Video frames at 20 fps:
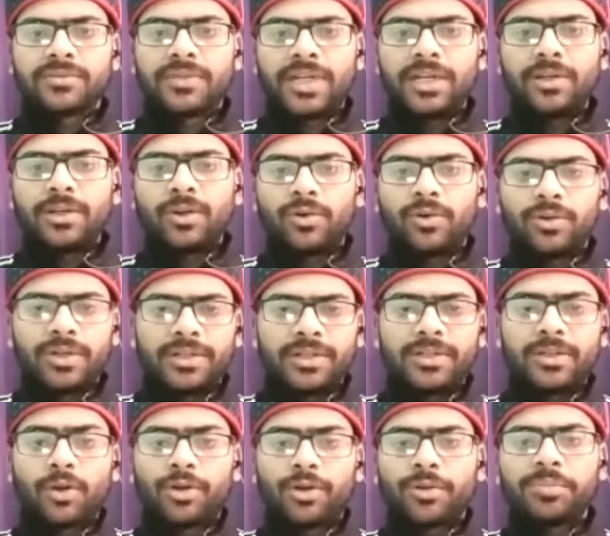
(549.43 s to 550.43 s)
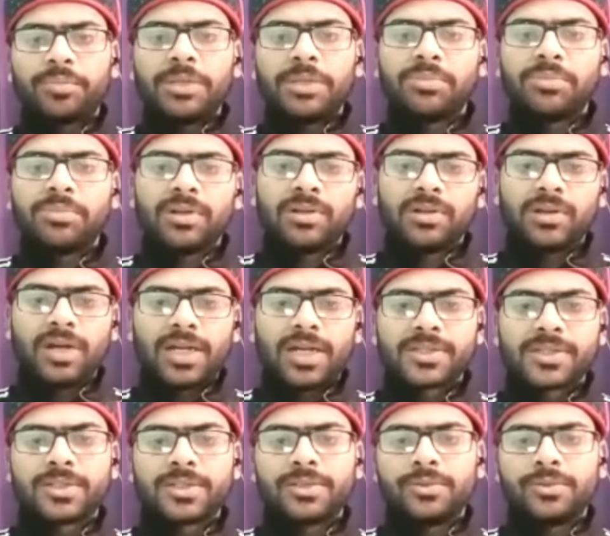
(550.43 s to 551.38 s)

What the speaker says: very long and a lot of people ask